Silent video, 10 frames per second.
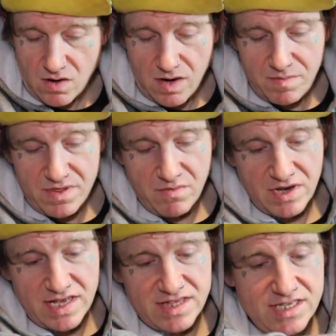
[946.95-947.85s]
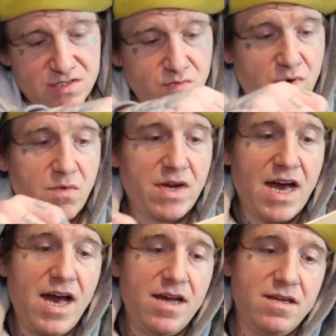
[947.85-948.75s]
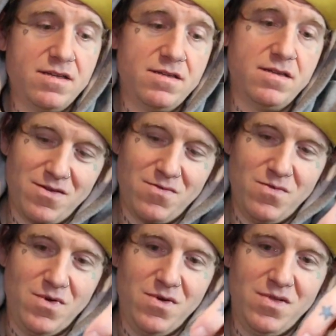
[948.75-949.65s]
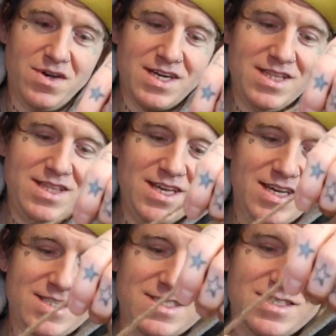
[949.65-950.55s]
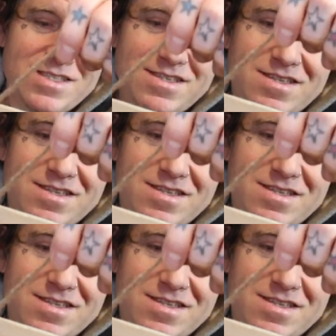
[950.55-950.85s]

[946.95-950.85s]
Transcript: Oh, and then we got this. What do we got? Oh, look at this.